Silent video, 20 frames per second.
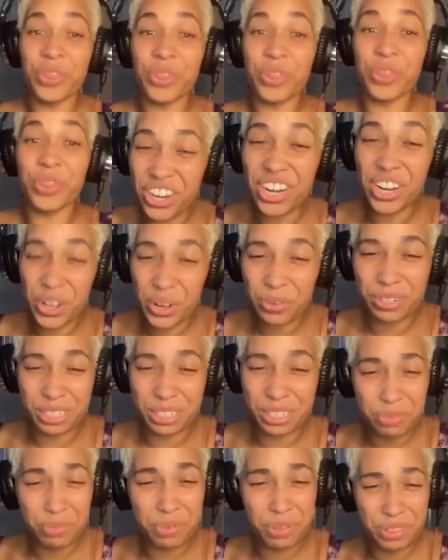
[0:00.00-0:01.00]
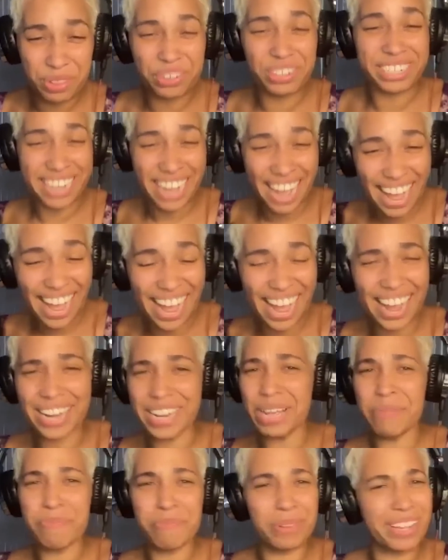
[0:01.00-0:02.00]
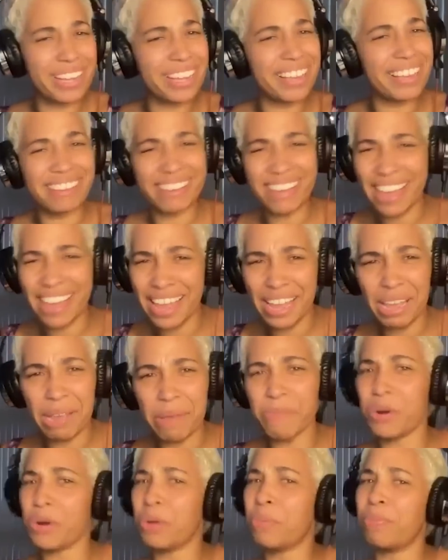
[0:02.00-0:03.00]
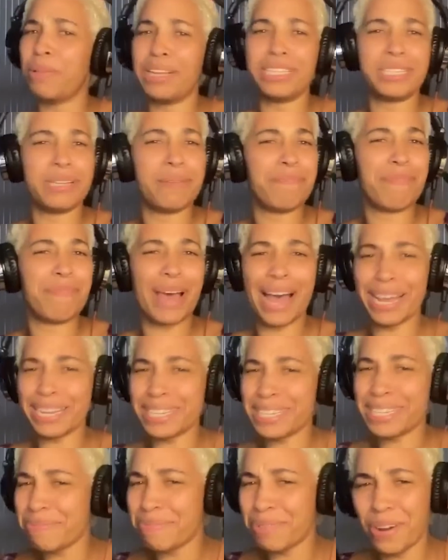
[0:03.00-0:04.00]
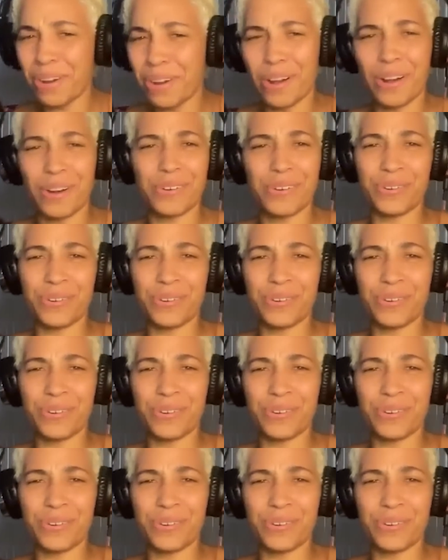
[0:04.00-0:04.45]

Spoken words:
they're gonna go sit with their dad and play a game or play some basketball